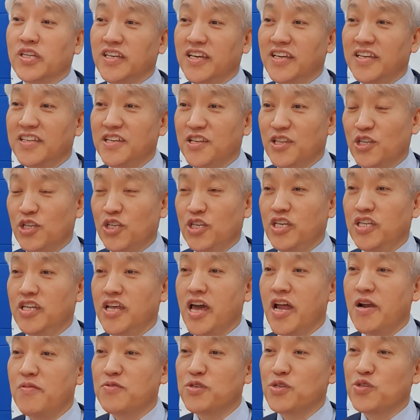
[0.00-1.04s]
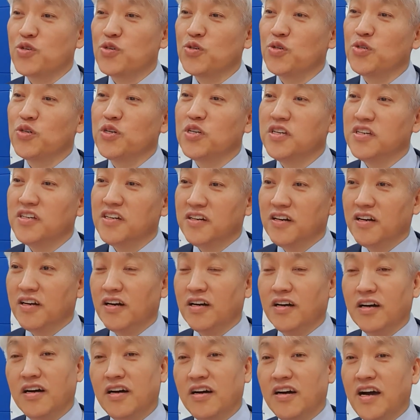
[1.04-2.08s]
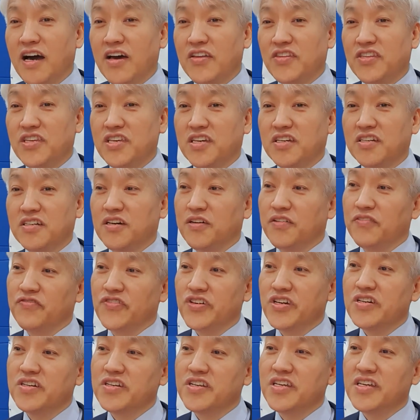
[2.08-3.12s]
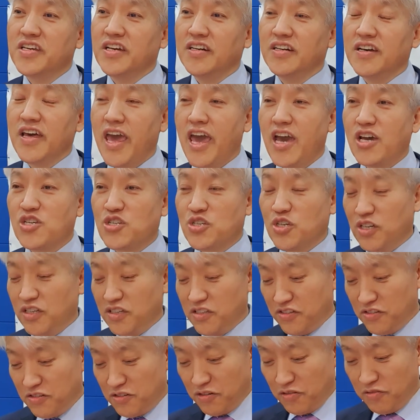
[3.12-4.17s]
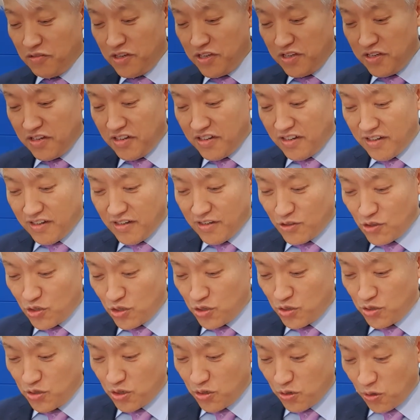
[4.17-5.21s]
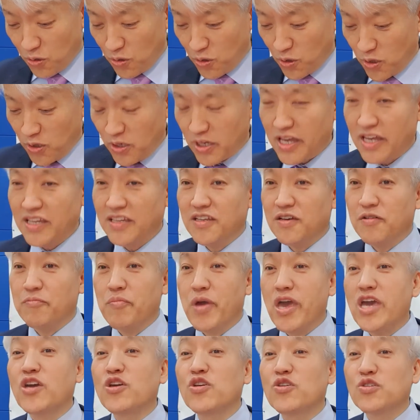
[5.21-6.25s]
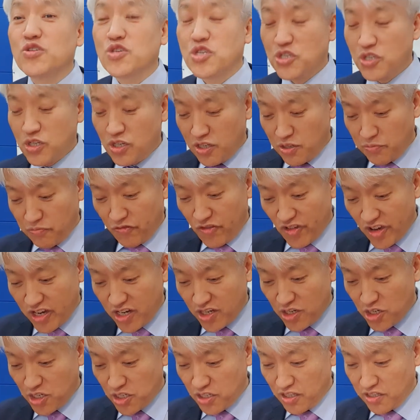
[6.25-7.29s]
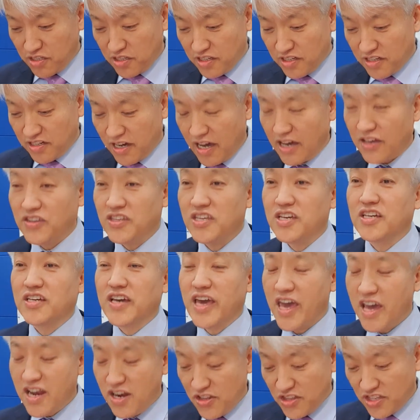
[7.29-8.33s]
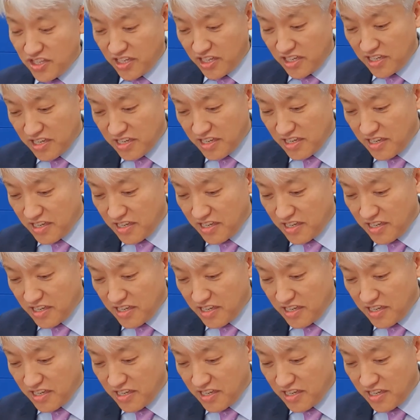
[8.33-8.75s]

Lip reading: It helps to I think very action. You know, to colon and make you very I think healthy.